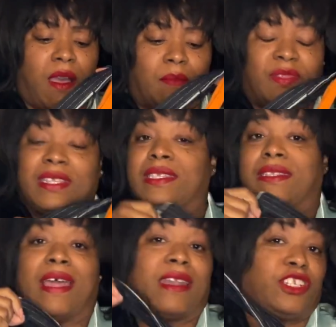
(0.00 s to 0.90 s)
This is
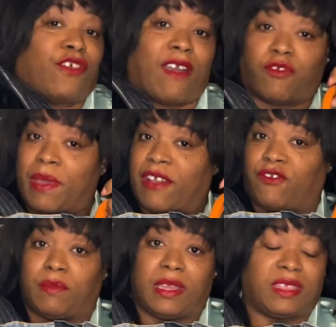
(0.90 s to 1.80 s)
not a travel bag for
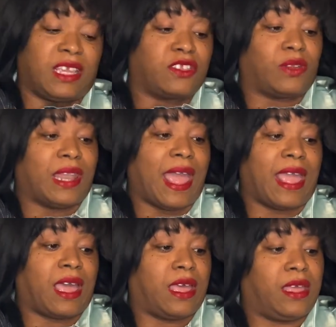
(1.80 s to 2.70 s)
me. These are
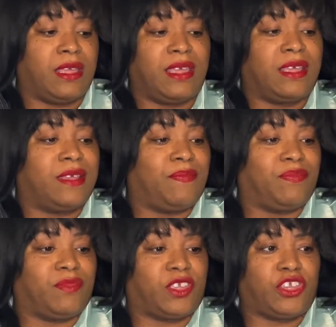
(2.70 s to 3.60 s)
like
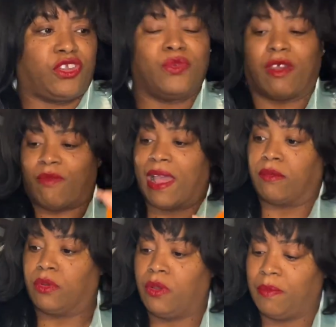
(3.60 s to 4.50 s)
cute
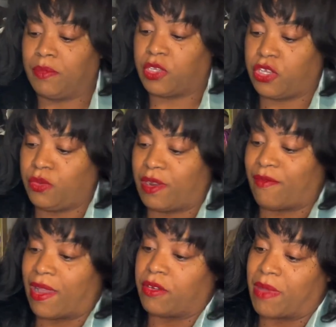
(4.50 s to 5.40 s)

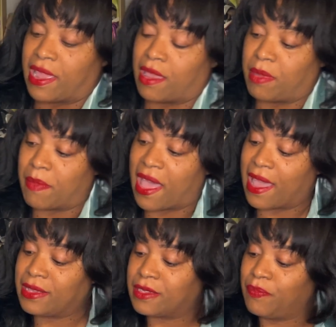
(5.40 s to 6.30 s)
around Miami
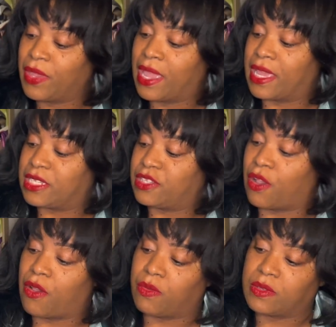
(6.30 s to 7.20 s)
bags. And
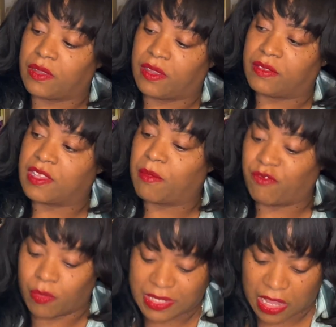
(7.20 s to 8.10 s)
so some of
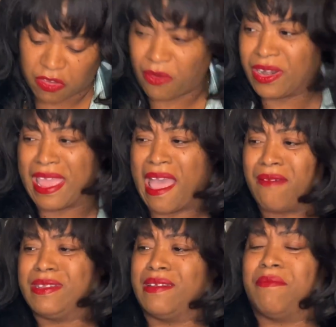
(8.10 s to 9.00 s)
you would say, you already
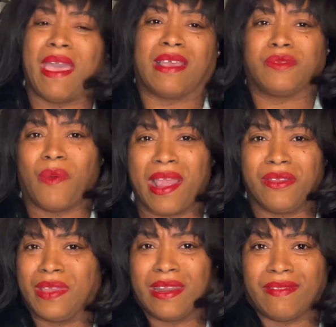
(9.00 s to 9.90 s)
have denim bags. Why are you
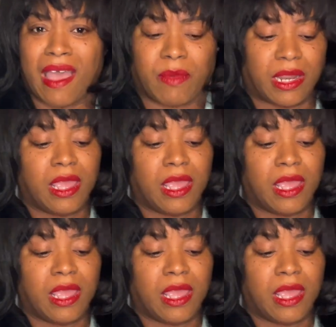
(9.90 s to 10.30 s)
getting that one?